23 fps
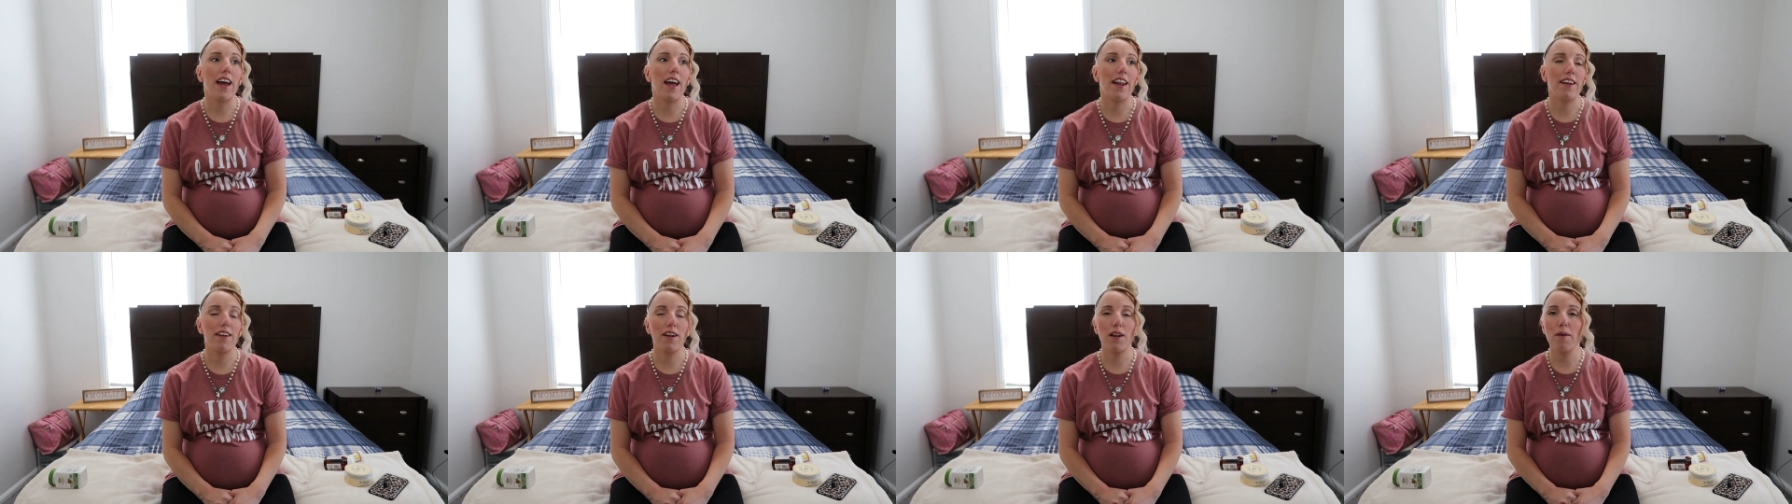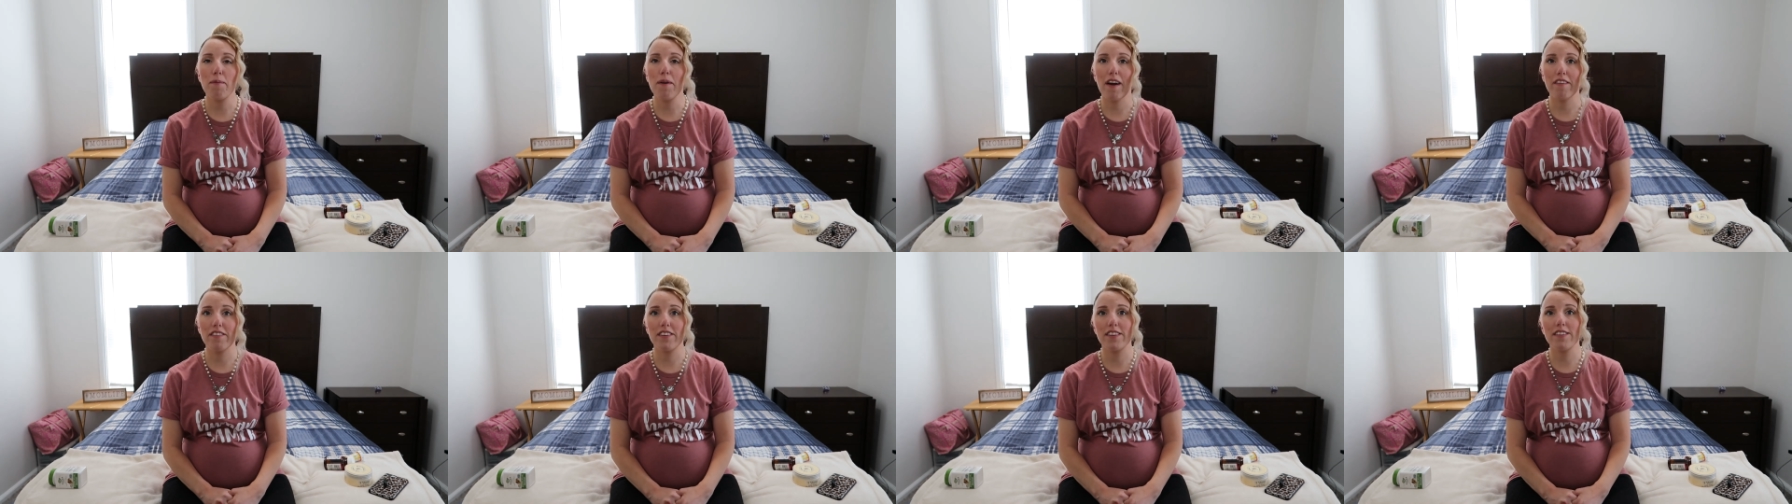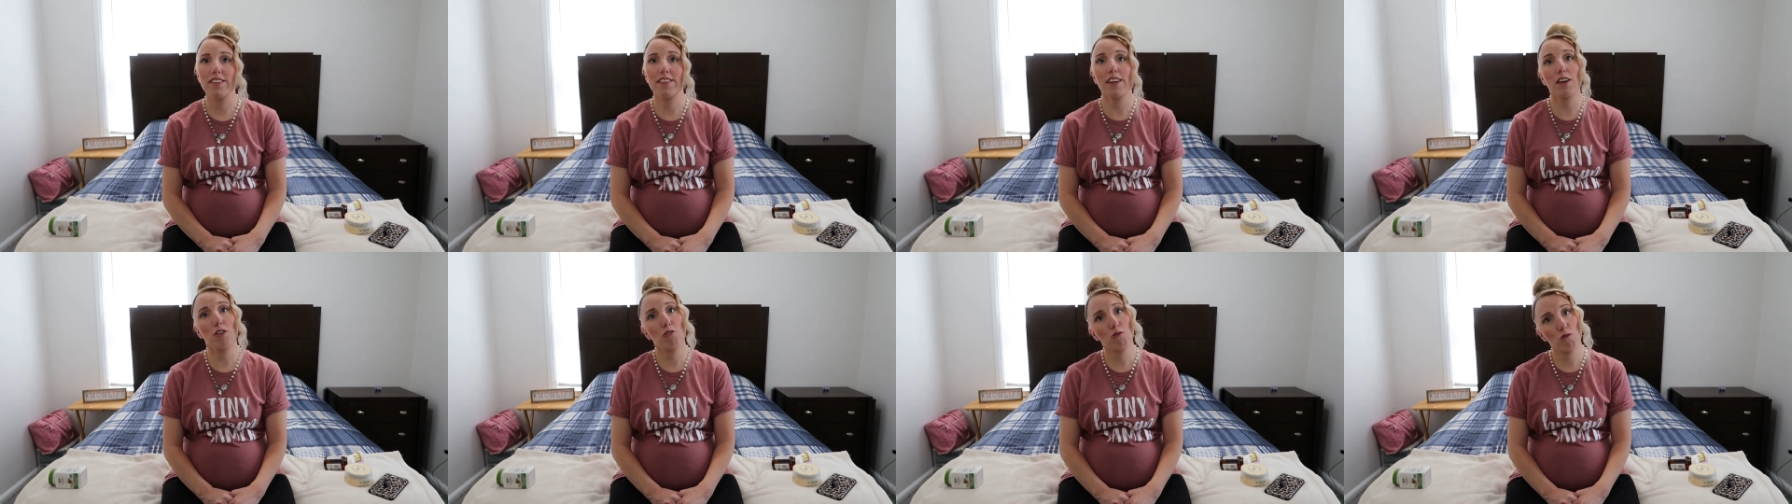ended up having
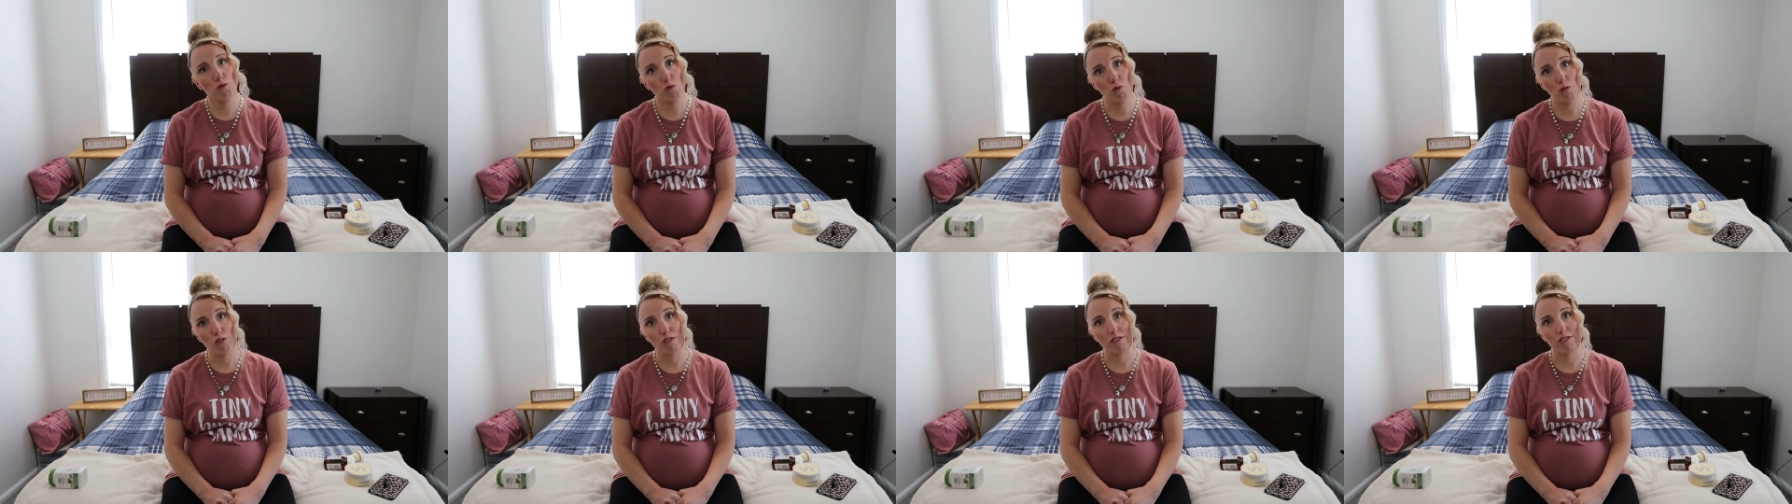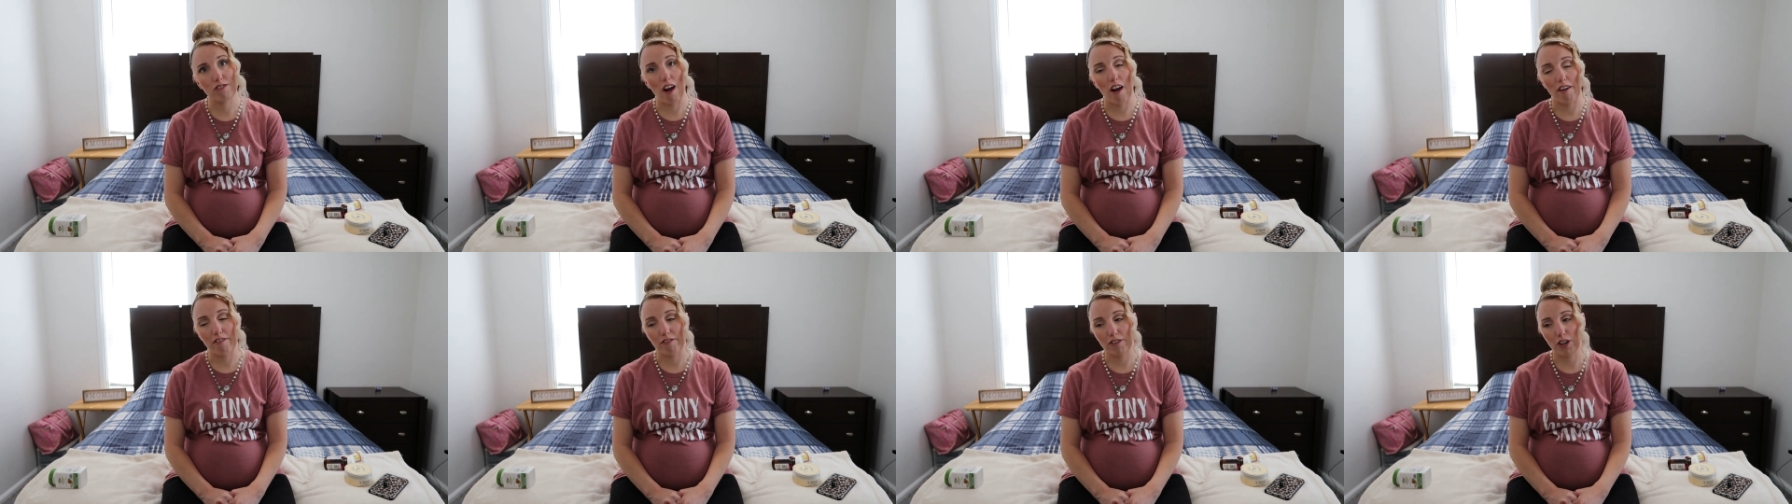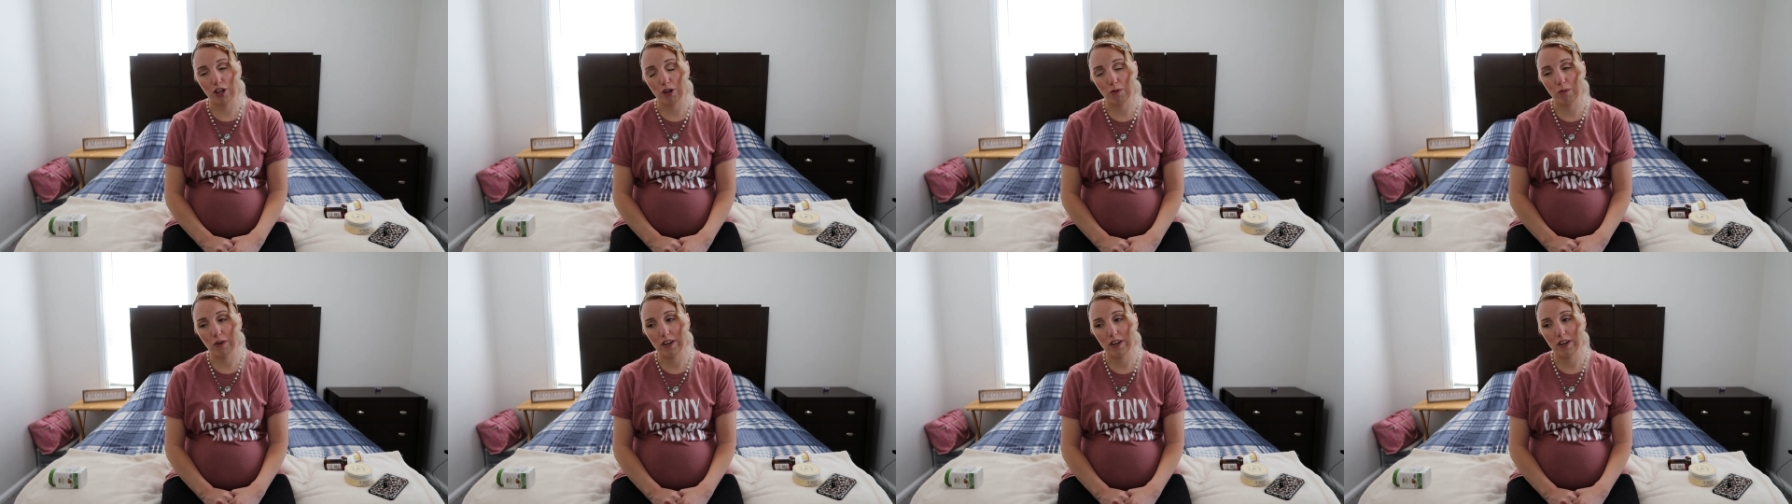to take a stool softener,